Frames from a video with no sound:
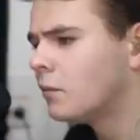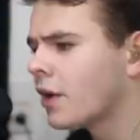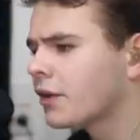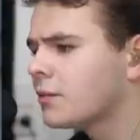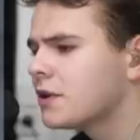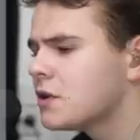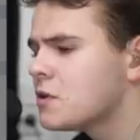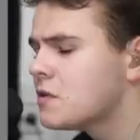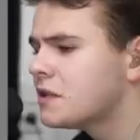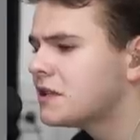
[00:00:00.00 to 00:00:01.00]
What else can we
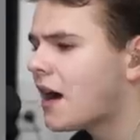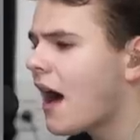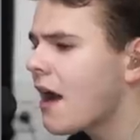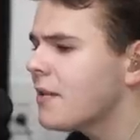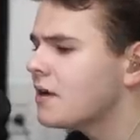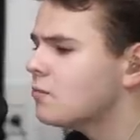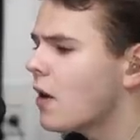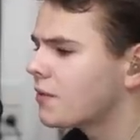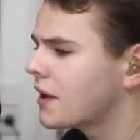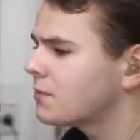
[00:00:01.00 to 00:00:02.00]
do? Time and
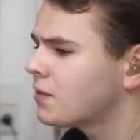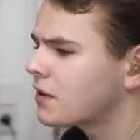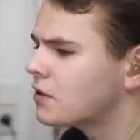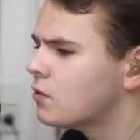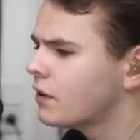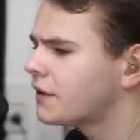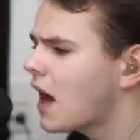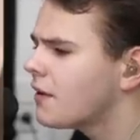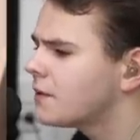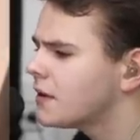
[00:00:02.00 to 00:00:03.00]
weather. That's pretty cool. Let's
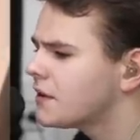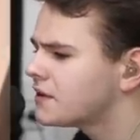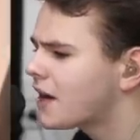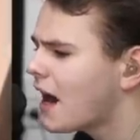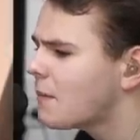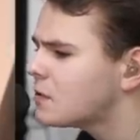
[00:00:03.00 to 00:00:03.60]
have the time